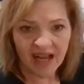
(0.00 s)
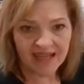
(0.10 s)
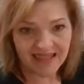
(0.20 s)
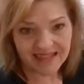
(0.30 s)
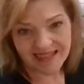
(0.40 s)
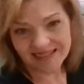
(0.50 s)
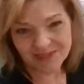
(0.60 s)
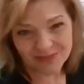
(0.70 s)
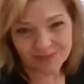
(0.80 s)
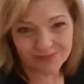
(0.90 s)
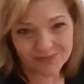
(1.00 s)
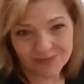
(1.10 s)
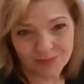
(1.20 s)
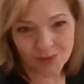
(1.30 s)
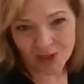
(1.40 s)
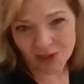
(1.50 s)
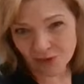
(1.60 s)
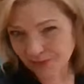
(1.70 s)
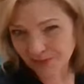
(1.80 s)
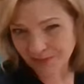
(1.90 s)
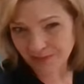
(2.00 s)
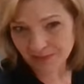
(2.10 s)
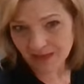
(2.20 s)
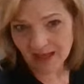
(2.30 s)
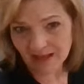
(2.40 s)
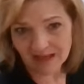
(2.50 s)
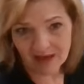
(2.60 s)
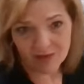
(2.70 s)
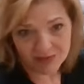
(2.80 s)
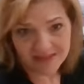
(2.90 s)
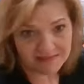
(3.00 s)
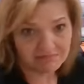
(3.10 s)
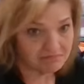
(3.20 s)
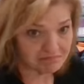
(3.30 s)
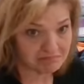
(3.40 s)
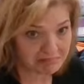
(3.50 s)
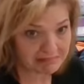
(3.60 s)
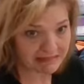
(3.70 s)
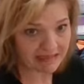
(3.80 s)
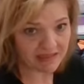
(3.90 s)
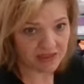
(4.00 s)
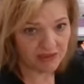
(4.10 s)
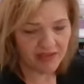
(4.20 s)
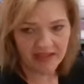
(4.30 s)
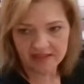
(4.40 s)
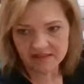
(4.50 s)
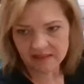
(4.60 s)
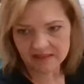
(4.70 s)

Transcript: I guess the more I learn, I'll get to do that,